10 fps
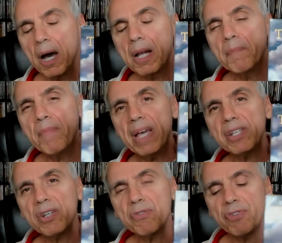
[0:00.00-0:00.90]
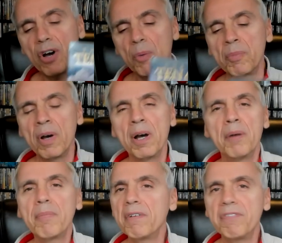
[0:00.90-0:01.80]
An amazing film.
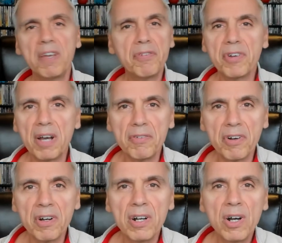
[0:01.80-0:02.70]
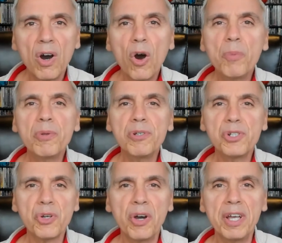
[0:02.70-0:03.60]
My favorite ever. Hope you
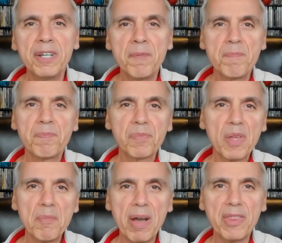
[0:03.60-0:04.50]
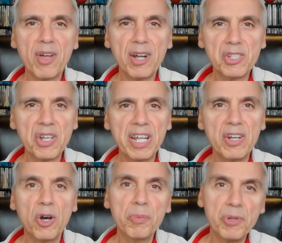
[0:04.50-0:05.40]
enjoyed my thoughts in it.
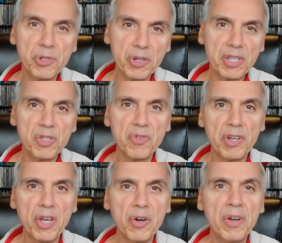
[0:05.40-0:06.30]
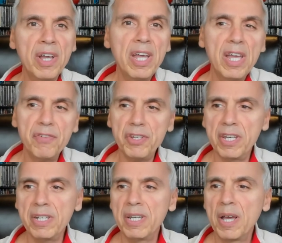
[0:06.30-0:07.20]
Hope you enjoyed this video. If you
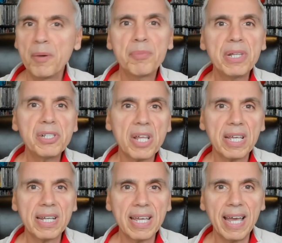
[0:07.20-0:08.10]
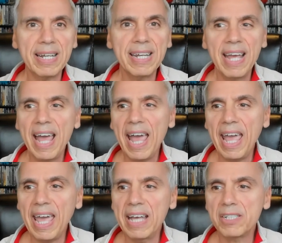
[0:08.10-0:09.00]
did, please like it again.
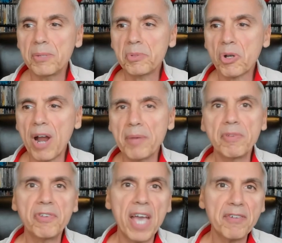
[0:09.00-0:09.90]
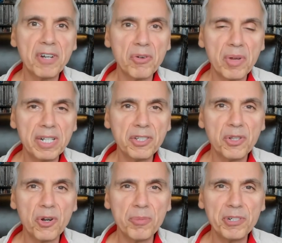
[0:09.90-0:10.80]
And subscribe if you haven't already to
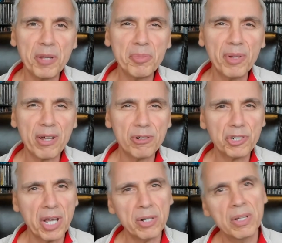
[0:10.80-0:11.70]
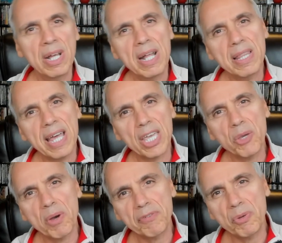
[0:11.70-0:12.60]
the Herbie J Pilato channel. Thank
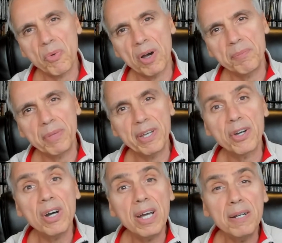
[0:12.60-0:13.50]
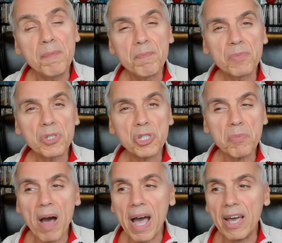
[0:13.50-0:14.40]
you, everyone. Be good.
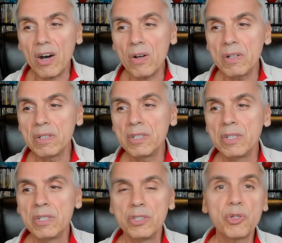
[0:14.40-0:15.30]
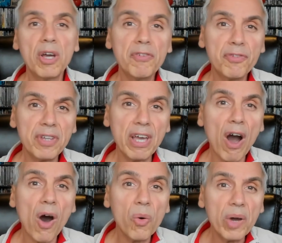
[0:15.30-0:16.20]
Smile joyfully
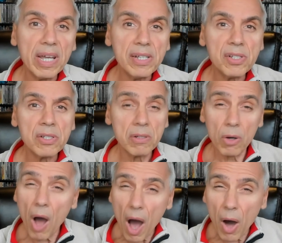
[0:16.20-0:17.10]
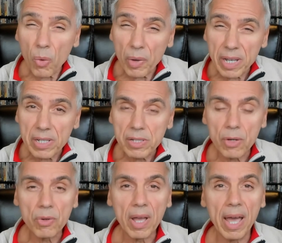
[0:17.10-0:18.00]
always. Always,
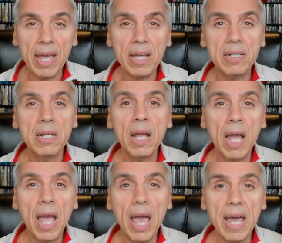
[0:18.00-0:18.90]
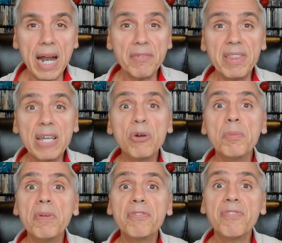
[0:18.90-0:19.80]
okay? And everything will
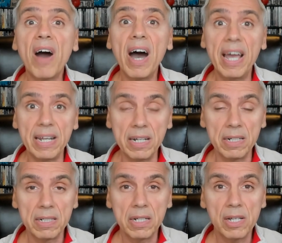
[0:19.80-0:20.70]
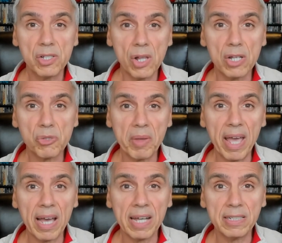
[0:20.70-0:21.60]
be fine as long as we
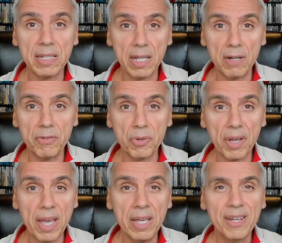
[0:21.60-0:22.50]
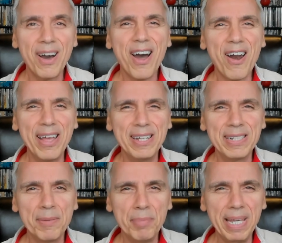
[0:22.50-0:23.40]
hang on to love, okay? All right.
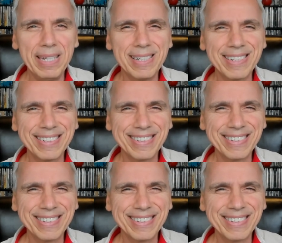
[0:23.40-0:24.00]
Peace.